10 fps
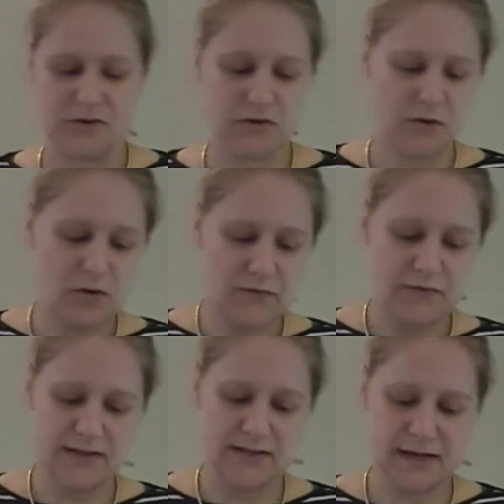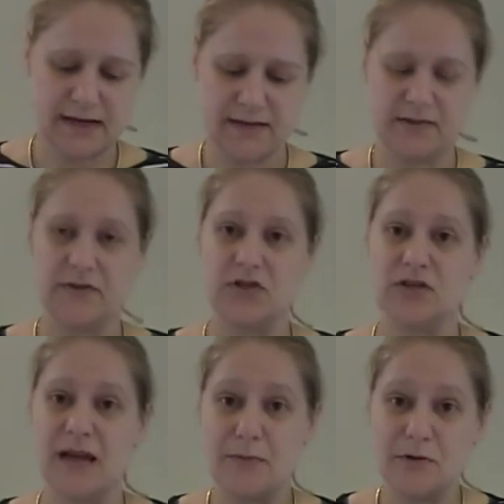So all of these cakes, there's
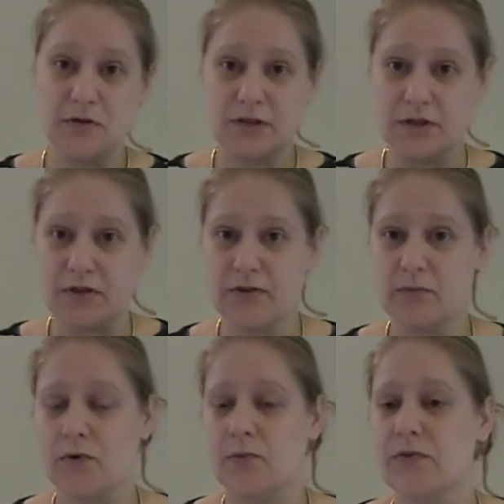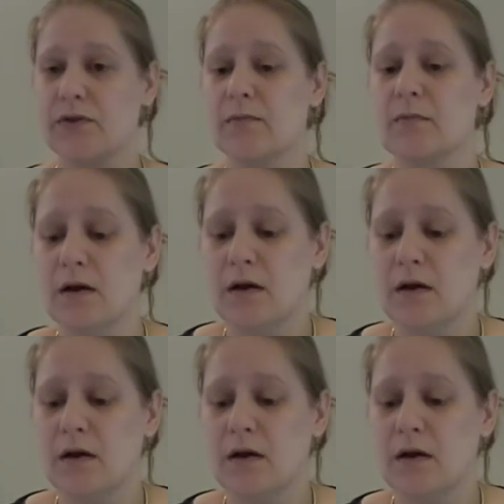absolutely nothing wrong with them.